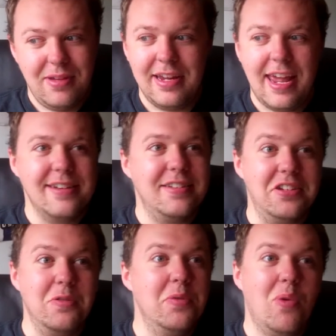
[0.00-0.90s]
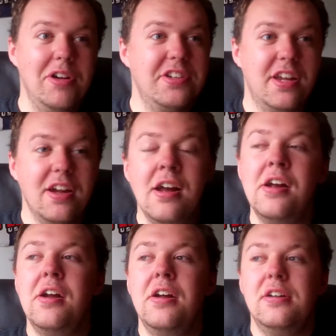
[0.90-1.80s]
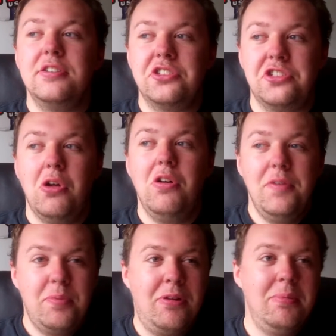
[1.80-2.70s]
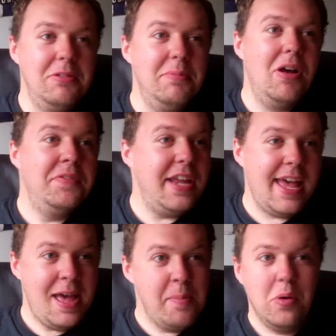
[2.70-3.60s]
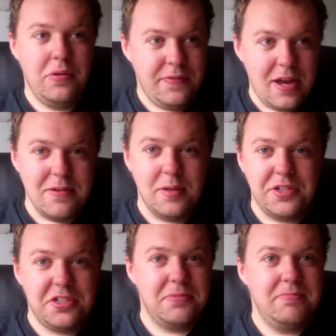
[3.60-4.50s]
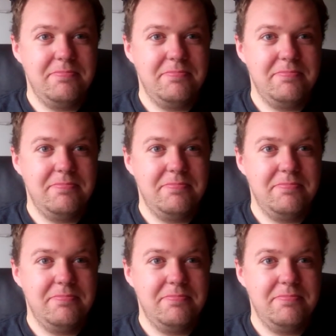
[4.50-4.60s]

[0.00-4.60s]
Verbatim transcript: again to do with water, solve the problem of an airborne virus?